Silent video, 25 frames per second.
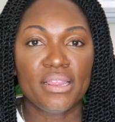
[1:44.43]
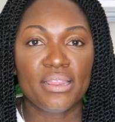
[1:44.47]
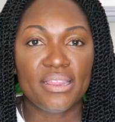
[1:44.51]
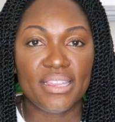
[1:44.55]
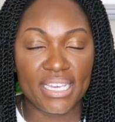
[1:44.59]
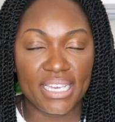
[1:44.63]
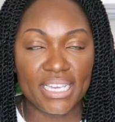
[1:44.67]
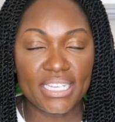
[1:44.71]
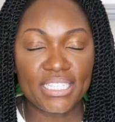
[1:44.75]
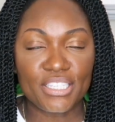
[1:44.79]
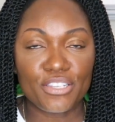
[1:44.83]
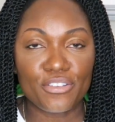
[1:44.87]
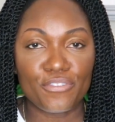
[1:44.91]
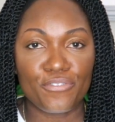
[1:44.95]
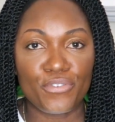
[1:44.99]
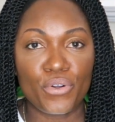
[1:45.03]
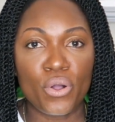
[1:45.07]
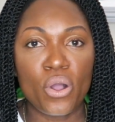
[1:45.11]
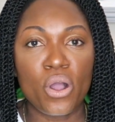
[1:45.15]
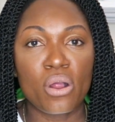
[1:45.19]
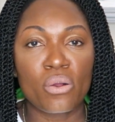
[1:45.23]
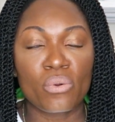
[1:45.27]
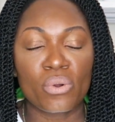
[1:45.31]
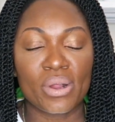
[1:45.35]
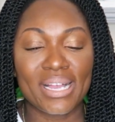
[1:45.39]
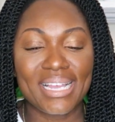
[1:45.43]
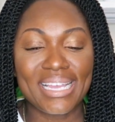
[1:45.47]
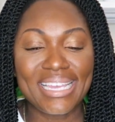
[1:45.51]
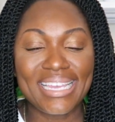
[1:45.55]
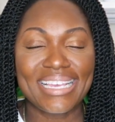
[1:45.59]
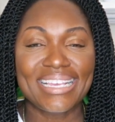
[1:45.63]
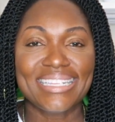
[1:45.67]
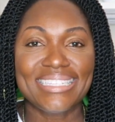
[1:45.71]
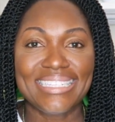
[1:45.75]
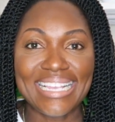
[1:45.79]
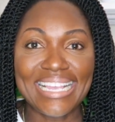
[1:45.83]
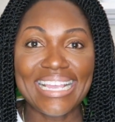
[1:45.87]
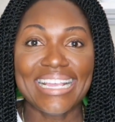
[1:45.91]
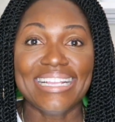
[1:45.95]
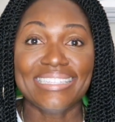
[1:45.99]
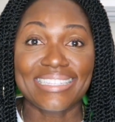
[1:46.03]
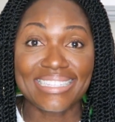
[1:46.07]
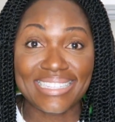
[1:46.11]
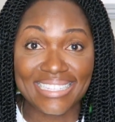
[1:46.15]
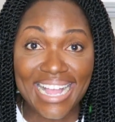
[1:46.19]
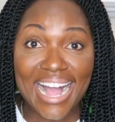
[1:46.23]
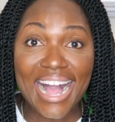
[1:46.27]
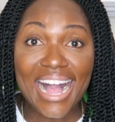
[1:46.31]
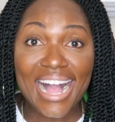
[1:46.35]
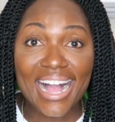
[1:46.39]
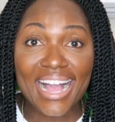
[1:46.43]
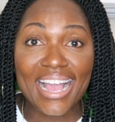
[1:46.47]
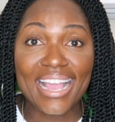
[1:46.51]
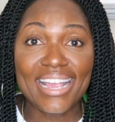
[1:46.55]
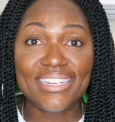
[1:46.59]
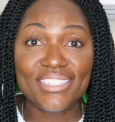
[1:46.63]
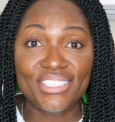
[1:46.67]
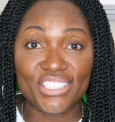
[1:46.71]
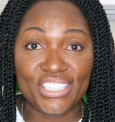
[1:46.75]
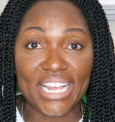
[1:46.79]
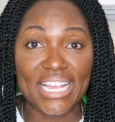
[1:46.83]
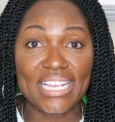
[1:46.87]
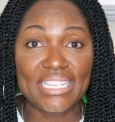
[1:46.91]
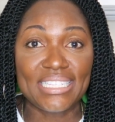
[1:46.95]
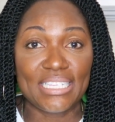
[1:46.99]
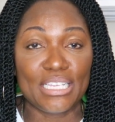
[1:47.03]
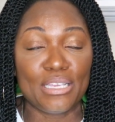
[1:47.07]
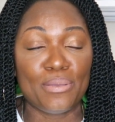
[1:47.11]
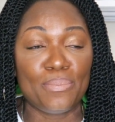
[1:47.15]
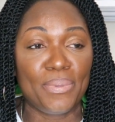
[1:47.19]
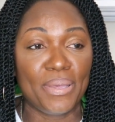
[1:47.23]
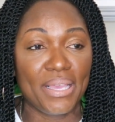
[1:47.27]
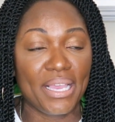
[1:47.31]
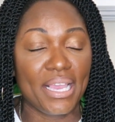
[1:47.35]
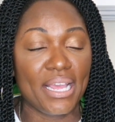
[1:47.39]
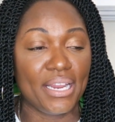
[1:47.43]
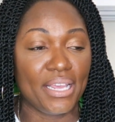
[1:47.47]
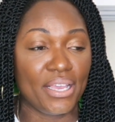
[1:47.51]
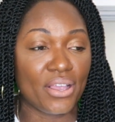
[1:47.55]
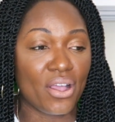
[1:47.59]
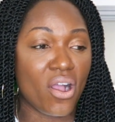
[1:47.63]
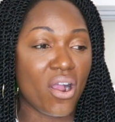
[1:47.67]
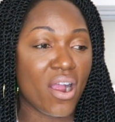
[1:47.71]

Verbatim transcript: The Sephora is inside JCPenney.